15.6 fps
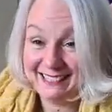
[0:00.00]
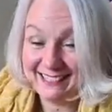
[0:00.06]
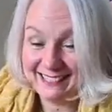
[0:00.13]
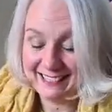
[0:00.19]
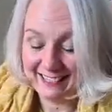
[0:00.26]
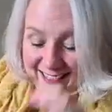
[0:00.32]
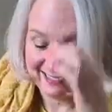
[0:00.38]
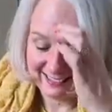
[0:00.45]

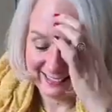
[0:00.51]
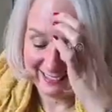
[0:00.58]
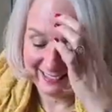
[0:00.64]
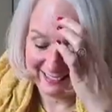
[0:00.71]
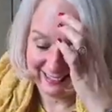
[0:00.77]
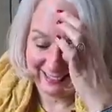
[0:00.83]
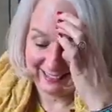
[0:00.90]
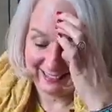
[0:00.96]
And
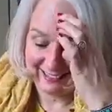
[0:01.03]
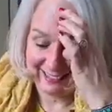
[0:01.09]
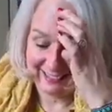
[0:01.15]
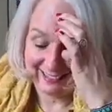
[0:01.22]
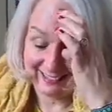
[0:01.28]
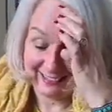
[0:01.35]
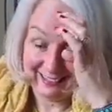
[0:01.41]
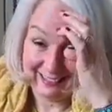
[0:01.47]
Elaine says
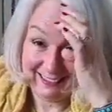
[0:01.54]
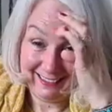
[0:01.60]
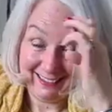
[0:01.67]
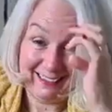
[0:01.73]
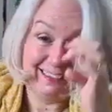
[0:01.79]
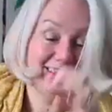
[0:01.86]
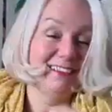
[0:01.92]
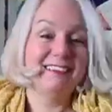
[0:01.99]
it
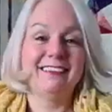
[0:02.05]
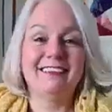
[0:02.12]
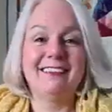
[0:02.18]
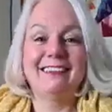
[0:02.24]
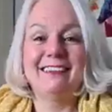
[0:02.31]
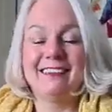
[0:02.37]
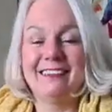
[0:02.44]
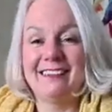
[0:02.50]
was a very
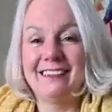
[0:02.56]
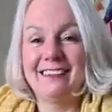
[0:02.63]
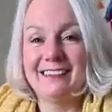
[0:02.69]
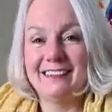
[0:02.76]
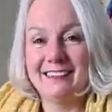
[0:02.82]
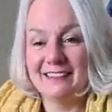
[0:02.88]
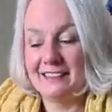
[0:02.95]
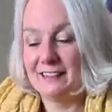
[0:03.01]

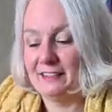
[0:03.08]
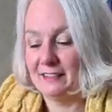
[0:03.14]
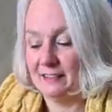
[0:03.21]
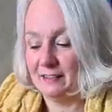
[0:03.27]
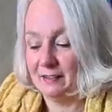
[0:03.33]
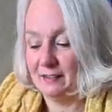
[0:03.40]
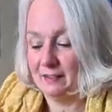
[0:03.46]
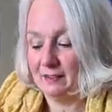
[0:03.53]
unusual weather
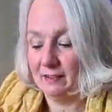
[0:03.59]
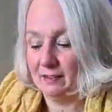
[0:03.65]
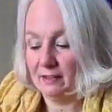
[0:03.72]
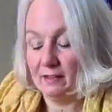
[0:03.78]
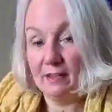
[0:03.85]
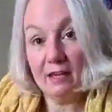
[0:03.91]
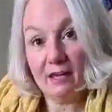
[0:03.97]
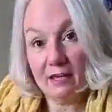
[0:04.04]
effect.
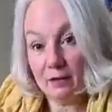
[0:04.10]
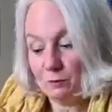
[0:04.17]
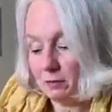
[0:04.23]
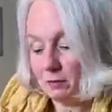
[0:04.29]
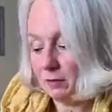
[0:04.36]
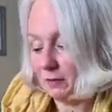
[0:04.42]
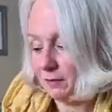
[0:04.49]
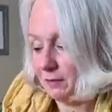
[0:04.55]
Yeah, it
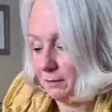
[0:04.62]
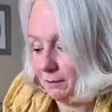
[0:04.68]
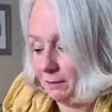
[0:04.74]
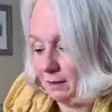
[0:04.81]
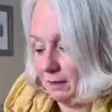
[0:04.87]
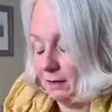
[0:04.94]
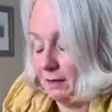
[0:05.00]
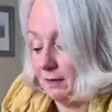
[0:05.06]
was.
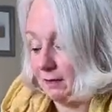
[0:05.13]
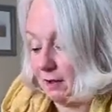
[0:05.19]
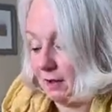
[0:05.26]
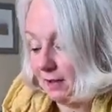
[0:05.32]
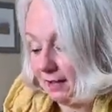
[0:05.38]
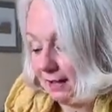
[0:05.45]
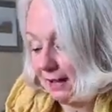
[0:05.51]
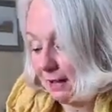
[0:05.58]
So
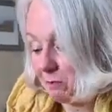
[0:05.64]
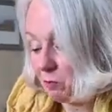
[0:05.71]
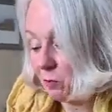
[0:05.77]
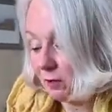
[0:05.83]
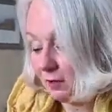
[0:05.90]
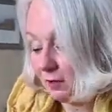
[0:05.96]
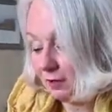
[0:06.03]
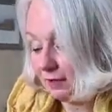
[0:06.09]
I am
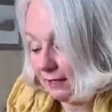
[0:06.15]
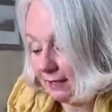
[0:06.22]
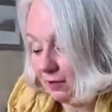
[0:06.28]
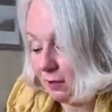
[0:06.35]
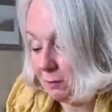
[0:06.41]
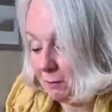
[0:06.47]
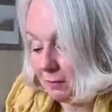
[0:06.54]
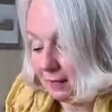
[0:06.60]
working
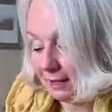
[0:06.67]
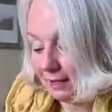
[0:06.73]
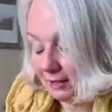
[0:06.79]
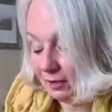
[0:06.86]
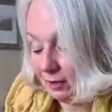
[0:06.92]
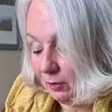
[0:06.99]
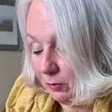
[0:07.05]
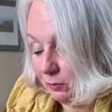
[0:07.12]
on my
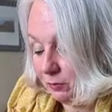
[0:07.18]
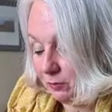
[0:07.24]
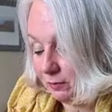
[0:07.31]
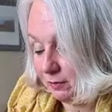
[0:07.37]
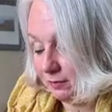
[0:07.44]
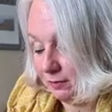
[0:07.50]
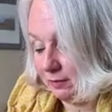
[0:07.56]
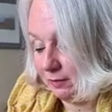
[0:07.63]
coat
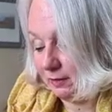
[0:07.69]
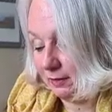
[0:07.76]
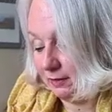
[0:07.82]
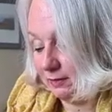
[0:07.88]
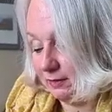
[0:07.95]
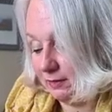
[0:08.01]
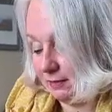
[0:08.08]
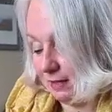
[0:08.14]

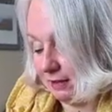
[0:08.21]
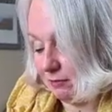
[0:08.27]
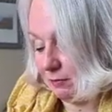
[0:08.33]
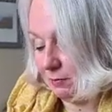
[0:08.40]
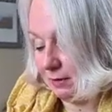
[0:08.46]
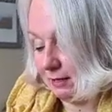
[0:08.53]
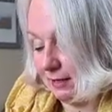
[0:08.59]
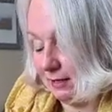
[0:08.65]
that
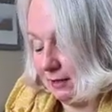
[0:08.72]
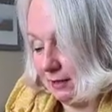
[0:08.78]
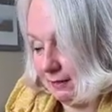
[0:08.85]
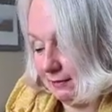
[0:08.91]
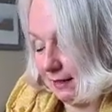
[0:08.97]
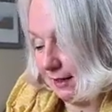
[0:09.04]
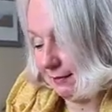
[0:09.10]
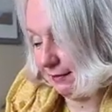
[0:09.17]
everybody
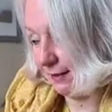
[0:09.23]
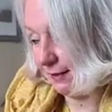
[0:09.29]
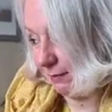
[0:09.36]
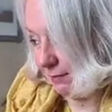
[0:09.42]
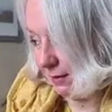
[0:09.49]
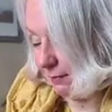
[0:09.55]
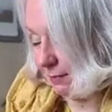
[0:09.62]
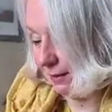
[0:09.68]
is asking
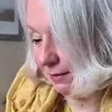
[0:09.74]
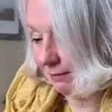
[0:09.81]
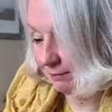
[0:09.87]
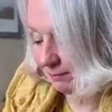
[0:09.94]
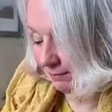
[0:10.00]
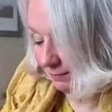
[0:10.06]
me about.